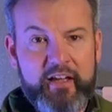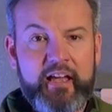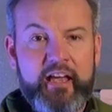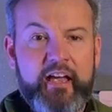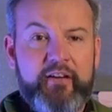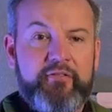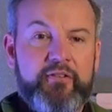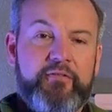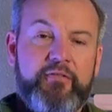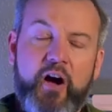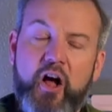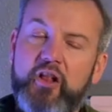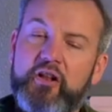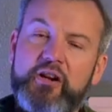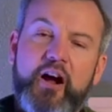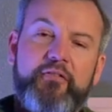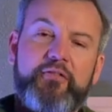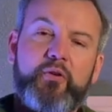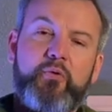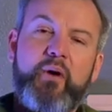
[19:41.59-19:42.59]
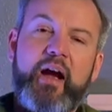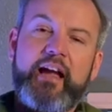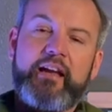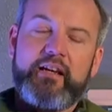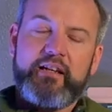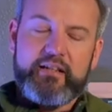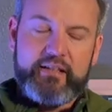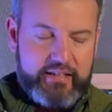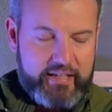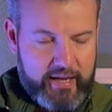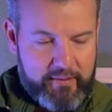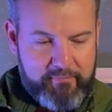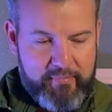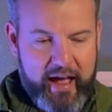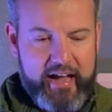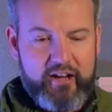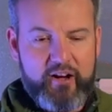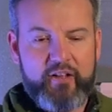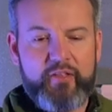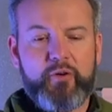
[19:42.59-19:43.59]
If you've fallen off the wagon, get
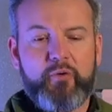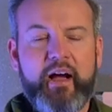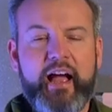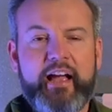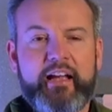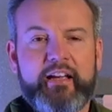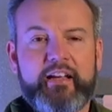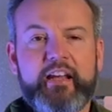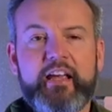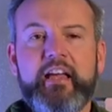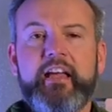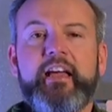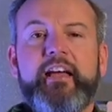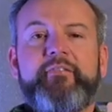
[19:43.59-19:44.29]
back on the wagon.